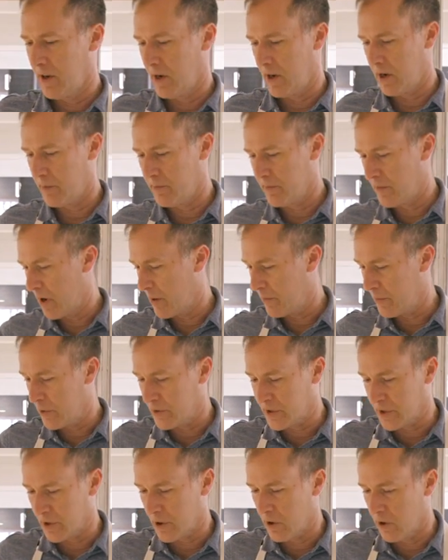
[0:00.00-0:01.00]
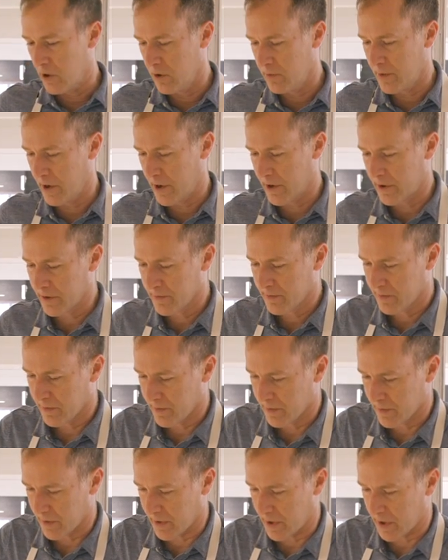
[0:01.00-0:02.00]
Um, I'm using whole butter
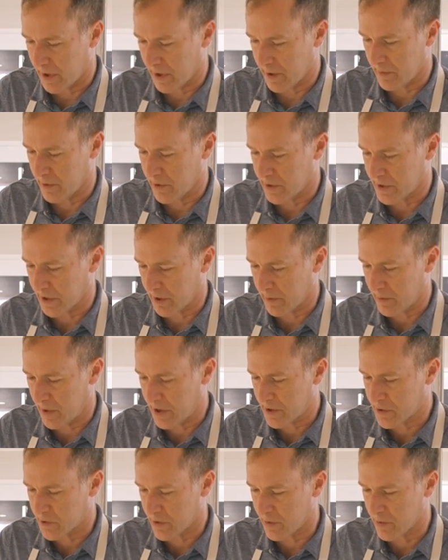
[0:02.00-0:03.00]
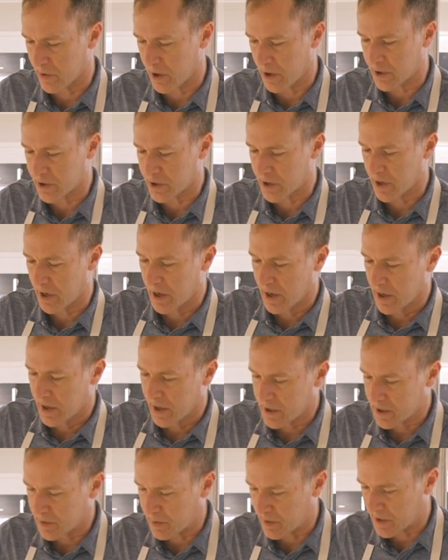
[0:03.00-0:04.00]
and I'm using a pastry brush
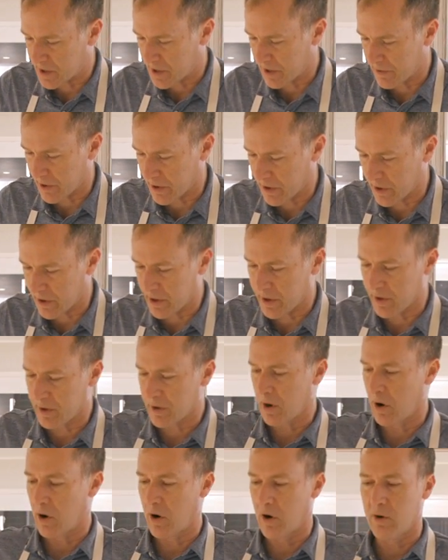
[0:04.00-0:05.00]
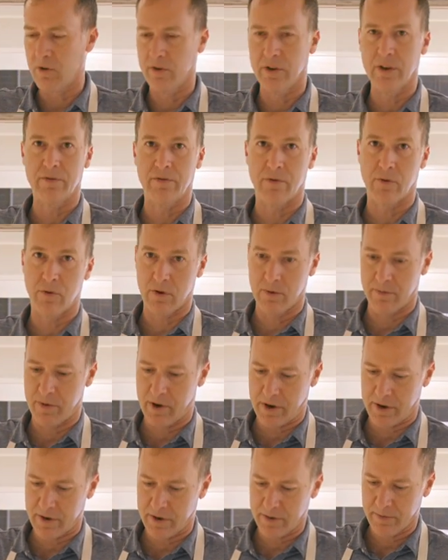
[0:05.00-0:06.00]
specifically only for
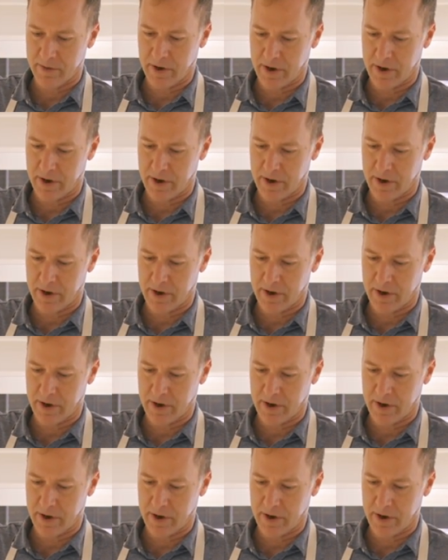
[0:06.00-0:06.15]
butter.